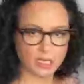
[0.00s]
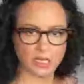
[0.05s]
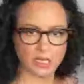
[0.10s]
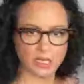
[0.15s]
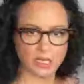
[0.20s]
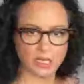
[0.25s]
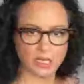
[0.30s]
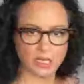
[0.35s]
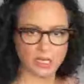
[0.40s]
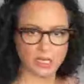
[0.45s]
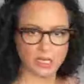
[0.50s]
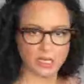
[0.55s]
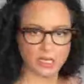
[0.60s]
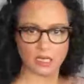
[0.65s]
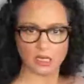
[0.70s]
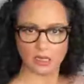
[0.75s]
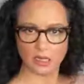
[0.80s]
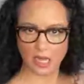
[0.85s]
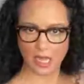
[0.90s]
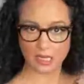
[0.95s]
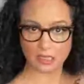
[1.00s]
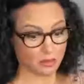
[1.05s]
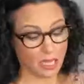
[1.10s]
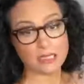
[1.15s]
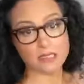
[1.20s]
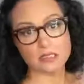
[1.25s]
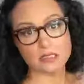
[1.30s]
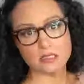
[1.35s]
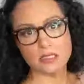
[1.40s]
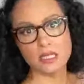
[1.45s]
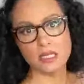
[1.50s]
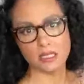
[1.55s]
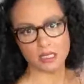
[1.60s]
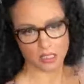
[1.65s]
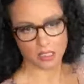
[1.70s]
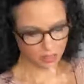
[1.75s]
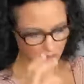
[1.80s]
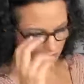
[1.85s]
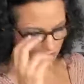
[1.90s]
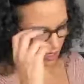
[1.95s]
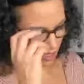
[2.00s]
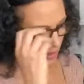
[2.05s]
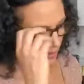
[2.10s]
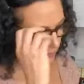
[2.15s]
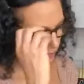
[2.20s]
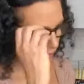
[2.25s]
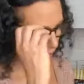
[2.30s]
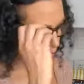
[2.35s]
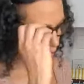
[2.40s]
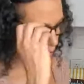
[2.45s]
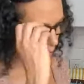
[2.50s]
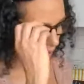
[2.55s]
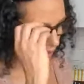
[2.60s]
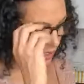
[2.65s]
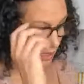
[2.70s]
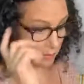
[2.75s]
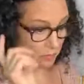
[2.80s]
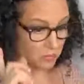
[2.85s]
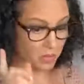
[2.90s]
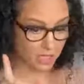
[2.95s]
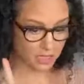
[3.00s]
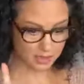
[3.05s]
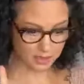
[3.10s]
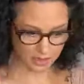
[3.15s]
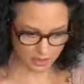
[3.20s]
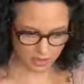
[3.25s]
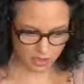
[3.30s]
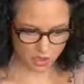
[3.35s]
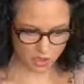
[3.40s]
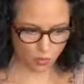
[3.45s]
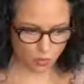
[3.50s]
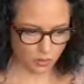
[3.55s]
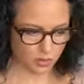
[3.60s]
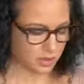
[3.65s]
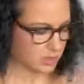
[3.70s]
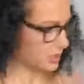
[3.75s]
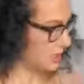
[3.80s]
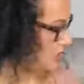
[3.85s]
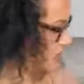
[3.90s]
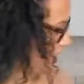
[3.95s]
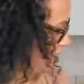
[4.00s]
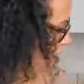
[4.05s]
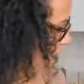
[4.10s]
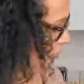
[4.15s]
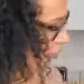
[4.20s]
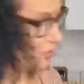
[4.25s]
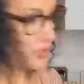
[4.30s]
going to add it in as needed while I mix it. So we'll